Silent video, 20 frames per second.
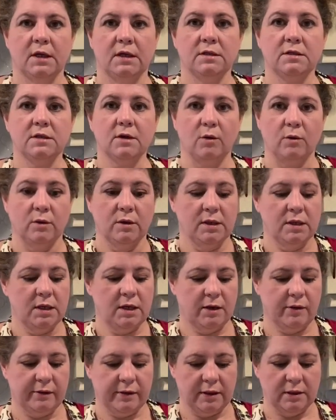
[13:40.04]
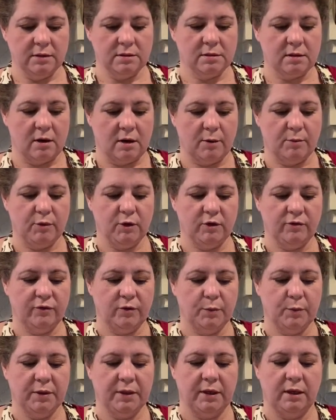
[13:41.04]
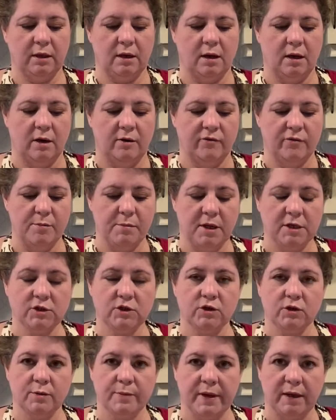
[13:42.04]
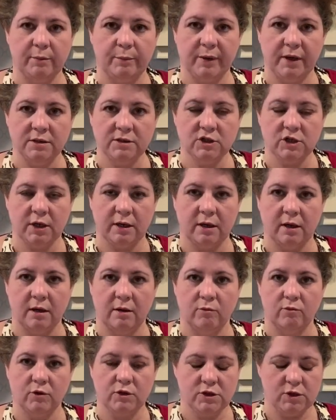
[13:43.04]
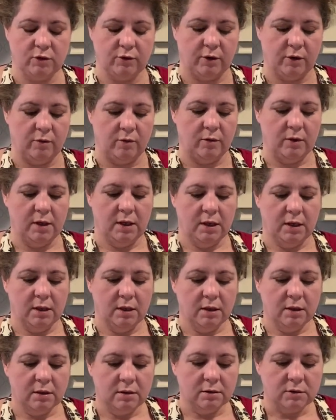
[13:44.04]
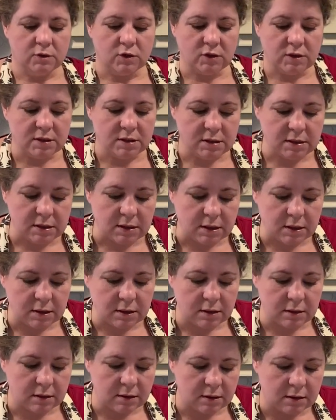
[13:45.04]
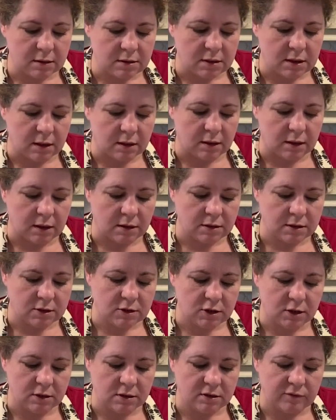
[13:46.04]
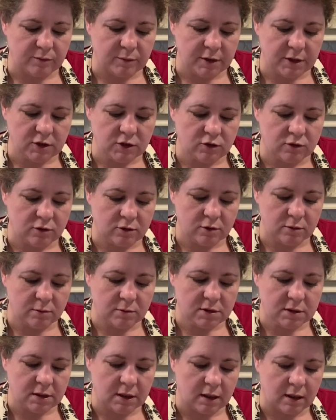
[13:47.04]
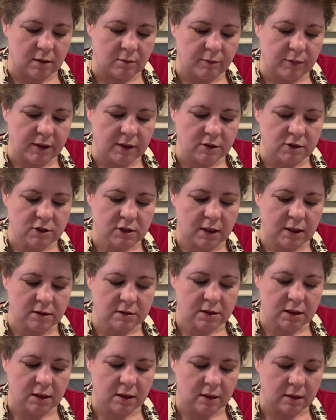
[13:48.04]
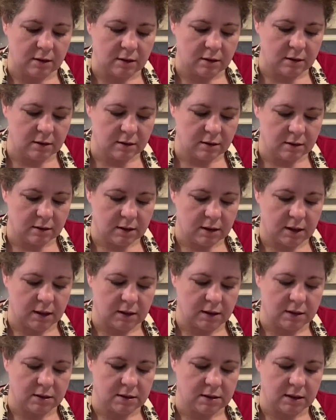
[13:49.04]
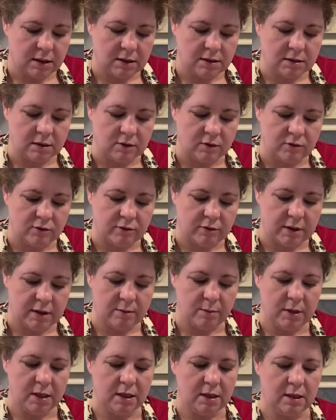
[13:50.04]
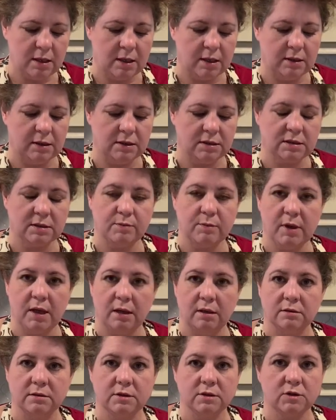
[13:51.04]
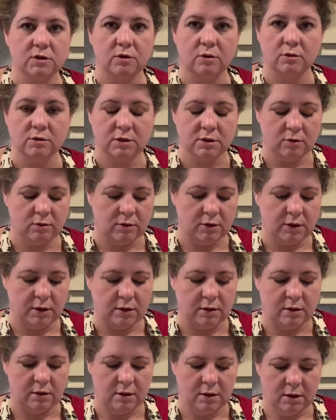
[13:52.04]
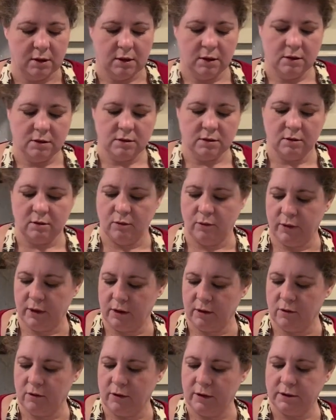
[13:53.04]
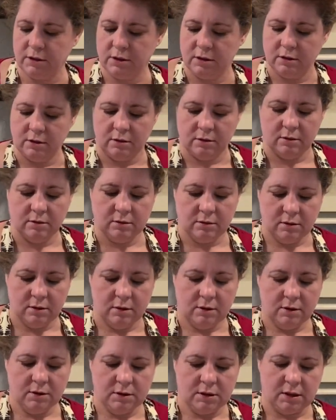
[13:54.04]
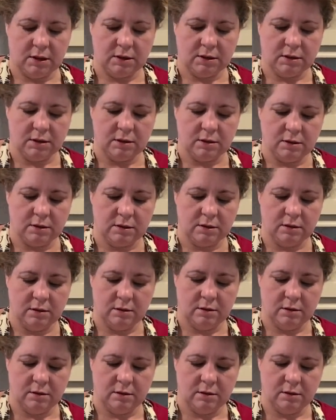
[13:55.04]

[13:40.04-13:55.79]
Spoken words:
So here is our beautiful plate of mushroom and pancetta risotto. So you can see it's got lots of chunks of mushrooms and pancetta, and it's nice and creamy and it smells so, so good. So we are going to taste it.